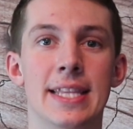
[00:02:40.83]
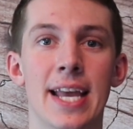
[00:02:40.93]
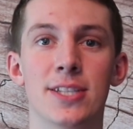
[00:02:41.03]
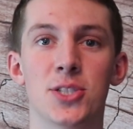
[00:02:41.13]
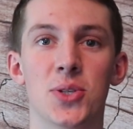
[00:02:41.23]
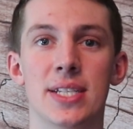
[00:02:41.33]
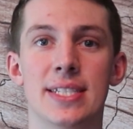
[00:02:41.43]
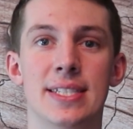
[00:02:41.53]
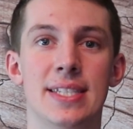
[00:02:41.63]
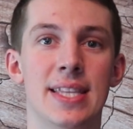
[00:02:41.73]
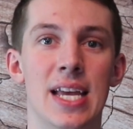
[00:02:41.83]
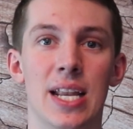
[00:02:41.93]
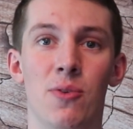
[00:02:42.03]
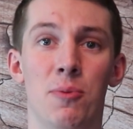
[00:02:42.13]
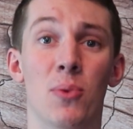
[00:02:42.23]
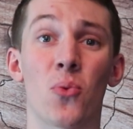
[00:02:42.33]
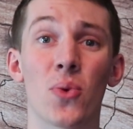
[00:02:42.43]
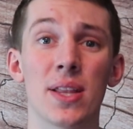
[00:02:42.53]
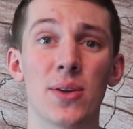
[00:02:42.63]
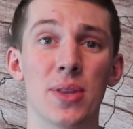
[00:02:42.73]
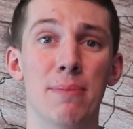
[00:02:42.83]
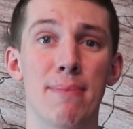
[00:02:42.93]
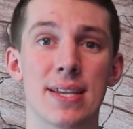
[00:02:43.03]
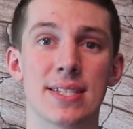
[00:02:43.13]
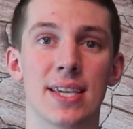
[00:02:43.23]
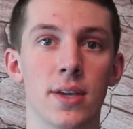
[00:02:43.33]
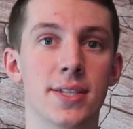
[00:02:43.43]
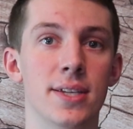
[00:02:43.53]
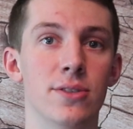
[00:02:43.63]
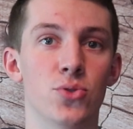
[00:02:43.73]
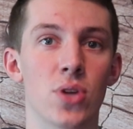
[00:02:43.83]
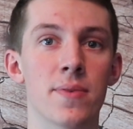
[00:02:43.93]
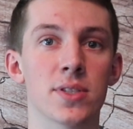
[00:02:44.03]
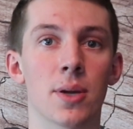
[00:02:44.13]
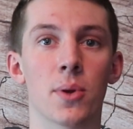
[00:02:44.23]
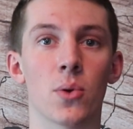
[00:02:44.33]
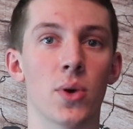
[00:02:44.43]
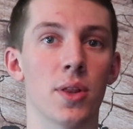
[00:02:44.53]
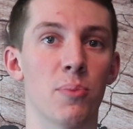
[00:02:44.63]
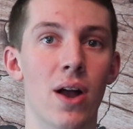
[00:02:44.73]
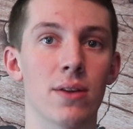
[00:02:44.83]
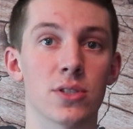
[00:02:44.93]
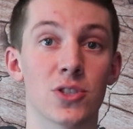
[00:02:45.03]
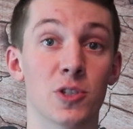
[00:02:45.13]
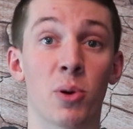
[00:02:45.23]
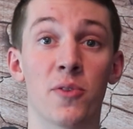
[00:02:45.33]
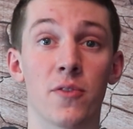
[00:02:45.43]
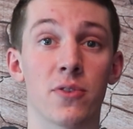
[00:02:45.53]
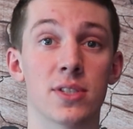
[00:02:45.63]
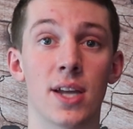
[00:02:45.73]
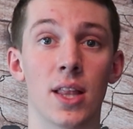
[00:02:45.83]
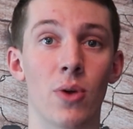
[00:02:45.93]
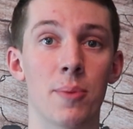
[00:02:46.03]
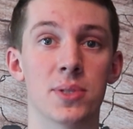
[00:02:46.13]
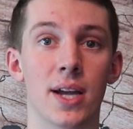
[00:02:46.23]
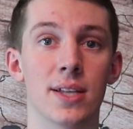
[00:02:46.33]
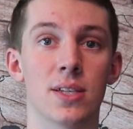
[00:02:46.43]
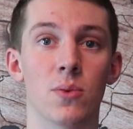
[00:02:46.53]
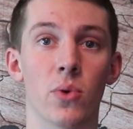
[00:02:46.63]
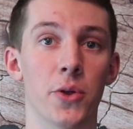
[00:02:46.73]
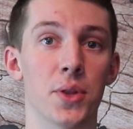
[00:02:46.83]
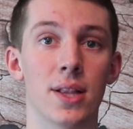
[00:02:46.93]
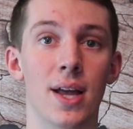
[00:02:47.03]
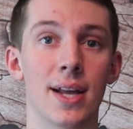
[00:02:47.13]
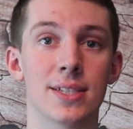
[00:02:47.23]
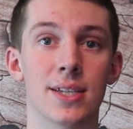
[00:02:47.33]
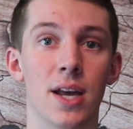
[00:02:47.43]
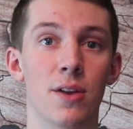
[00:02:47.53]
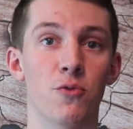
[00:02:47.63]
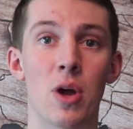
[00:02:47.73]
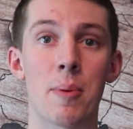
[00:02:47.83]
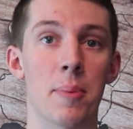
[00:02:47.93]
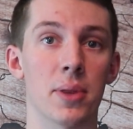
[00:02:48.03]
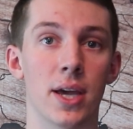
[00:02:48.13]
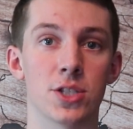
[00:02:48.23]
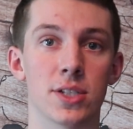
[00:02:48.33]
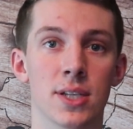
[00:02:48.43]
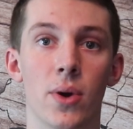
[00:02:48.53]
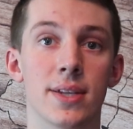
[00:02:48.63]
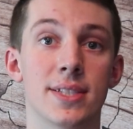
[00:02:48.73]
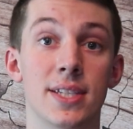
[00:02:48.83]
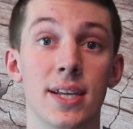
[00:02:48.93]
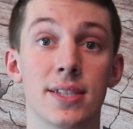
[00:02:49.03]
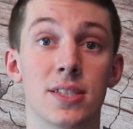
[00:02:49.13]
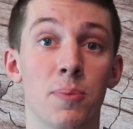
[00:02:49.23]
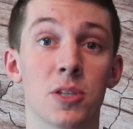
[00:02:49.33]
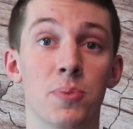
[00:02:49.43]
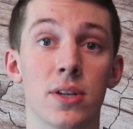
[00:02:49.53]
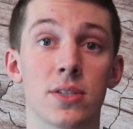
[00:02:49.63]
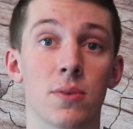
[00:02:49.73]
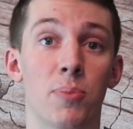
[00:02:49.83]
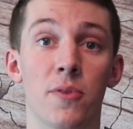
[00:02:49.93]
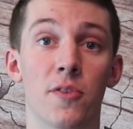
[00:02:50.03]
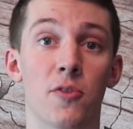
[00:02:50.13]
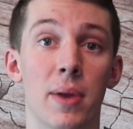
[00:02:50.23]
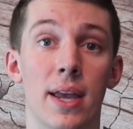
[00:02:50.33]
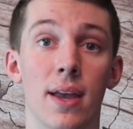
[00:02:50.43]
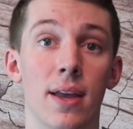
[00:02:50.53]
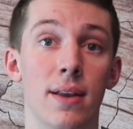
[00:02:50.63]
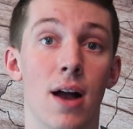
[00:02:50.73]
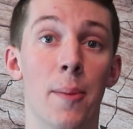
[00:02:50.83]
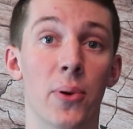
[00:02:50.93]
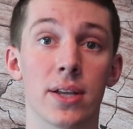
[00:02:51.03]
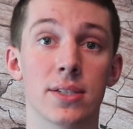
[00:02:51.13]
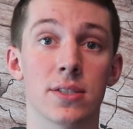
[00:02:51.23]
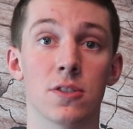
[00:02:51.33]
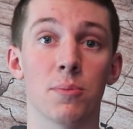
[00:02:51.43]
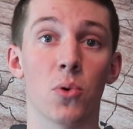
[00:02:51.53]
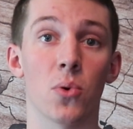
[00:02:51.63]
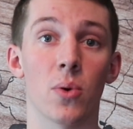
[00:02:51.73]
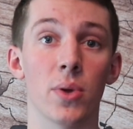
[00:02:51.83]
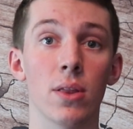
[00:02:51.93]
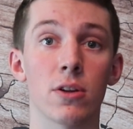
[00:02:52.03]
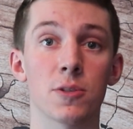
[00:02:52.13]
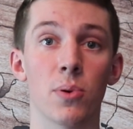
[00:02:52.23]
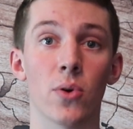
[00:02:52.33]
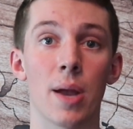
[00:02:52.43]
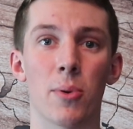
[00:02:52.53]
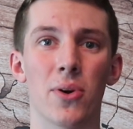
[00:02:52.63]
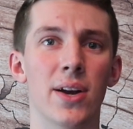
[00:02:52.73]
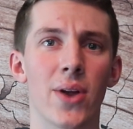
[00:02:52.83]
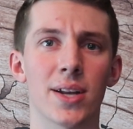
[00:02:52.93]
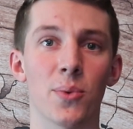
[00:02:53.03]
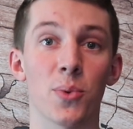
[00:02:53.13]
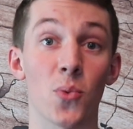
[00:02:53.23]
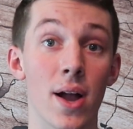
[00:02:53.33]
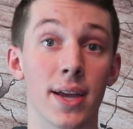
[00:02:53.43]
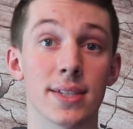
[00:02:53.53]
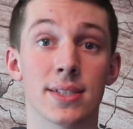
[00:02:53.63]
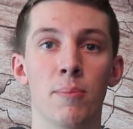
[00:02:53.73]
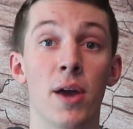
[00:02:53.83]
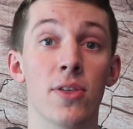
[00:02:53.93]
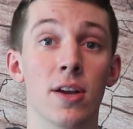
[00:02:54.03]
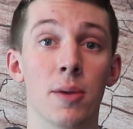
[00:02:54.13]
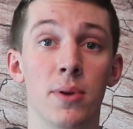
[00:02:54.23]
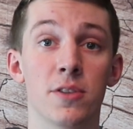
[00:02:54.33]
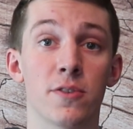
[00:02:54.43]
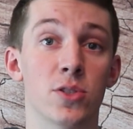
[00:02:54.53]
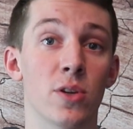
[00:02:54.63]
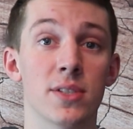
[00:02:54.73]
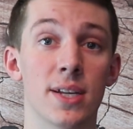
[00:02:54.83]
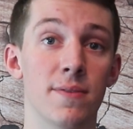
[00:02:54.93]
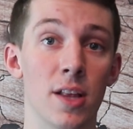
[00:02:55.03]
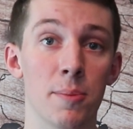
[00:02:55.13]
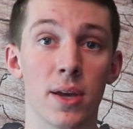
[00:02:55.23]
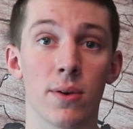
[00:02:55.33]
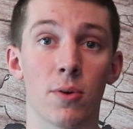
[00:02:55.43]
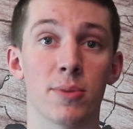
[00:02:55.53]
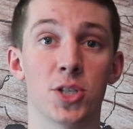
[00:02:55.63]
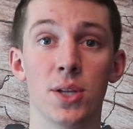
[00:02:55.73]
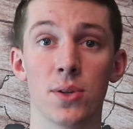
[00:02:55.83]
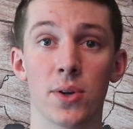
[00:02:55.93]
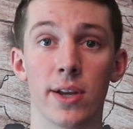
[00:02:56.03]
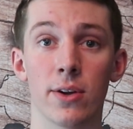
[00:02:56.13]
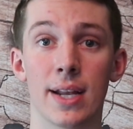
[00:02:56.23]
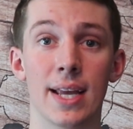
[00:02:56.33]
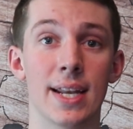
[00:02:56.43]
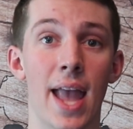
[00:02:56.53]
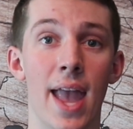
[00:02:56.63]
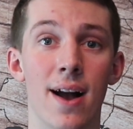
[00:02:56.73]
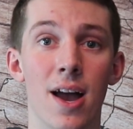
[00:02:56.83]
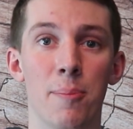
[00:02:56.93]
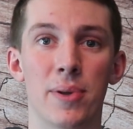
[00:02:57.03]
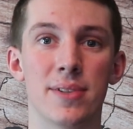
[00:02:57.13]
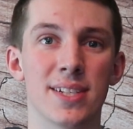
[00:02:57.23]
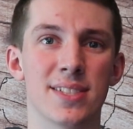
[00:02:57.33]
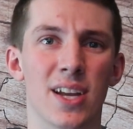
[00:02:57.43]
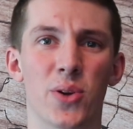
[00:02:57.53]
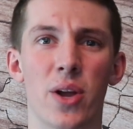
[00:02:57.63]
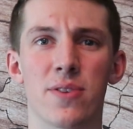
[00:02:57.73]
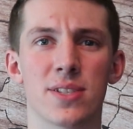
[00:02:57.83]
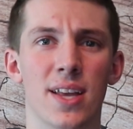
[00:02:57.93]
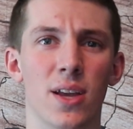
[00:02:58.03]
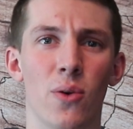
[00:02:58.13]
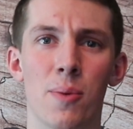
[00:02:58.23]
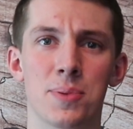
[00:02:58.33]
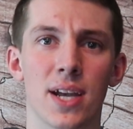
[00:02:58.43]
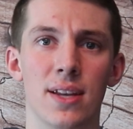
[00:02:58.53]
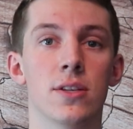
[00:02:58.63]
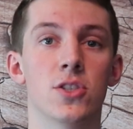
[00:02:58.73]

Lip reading: The answer is that it would be really, really messy. You see, JavaScript can run in the browser, so it's perfect for styling websites and working on the client side of web applications, whereas C and C++ are perfect for making an operating system or a really large program or interacting with rockets. Python can be used for server-side development or machine learning or getting into AI, but it's not great for styling a website.